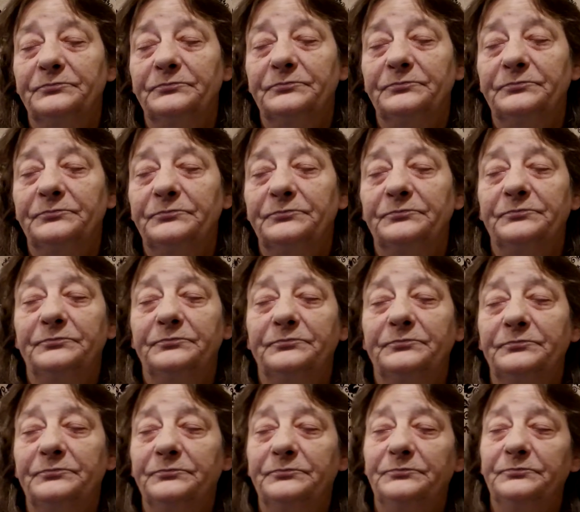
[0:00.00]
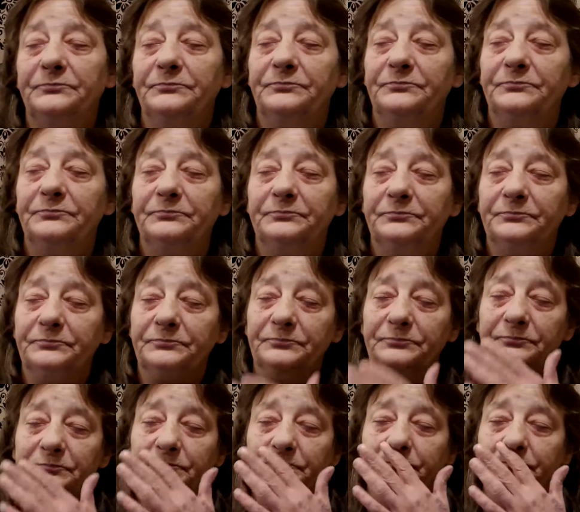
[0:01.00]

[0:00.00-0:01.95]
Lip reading: (no one is talking)